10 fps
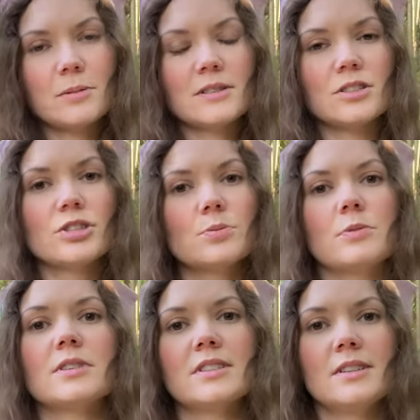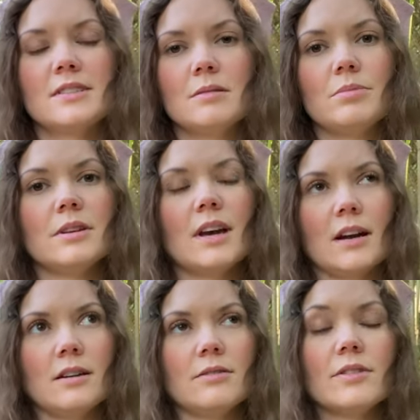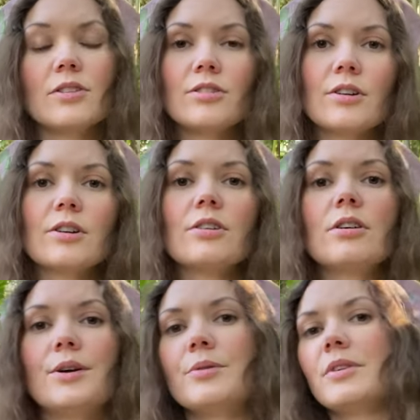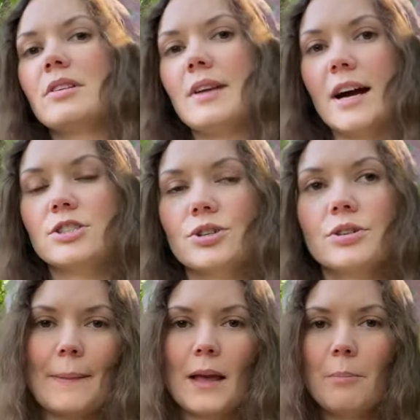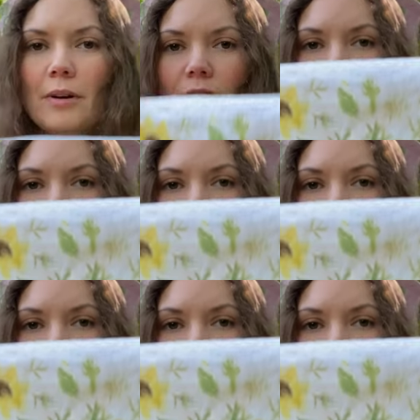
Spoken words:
because I just wanted it to be kind of ethereal and really natural. But for